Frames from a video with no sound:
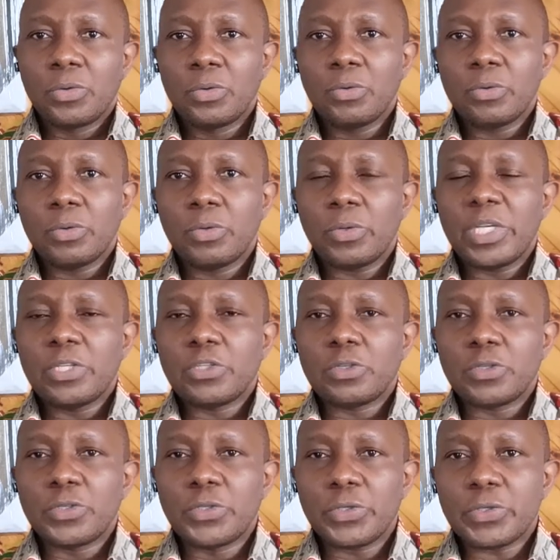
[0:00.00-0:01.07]
who
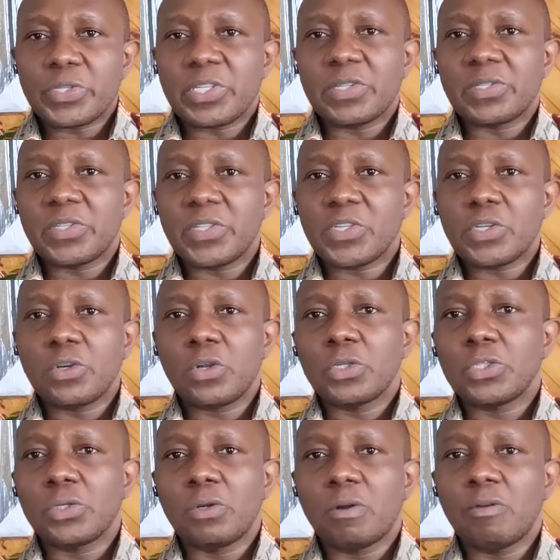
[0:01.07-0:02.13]
introduces this
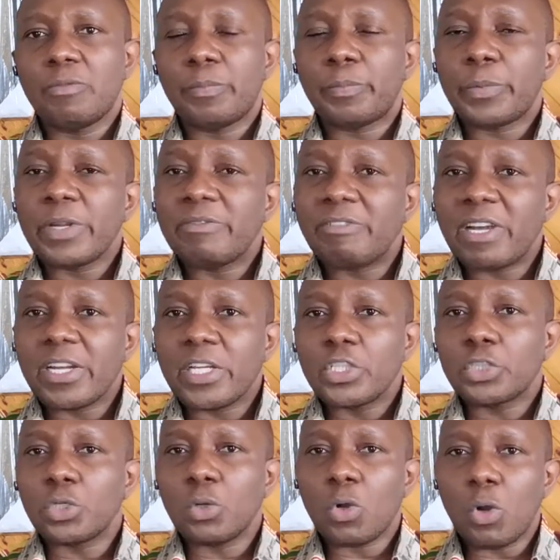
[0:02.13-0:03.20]
notion of
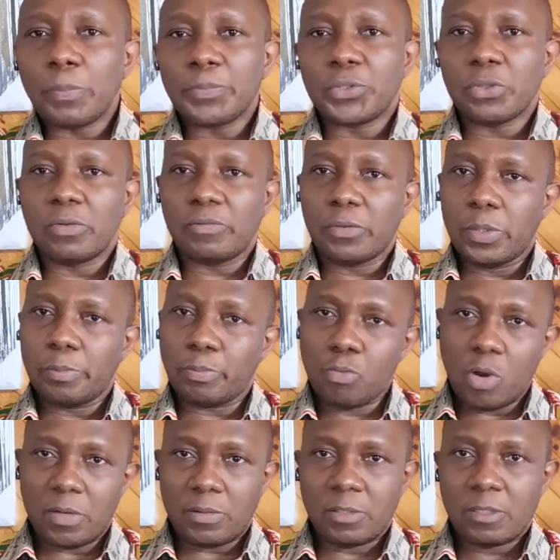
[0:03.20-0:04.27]
preferential option for the
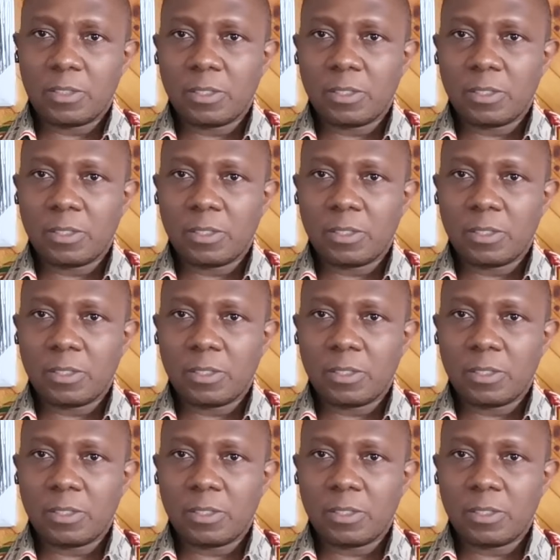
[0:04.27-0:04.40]
poor.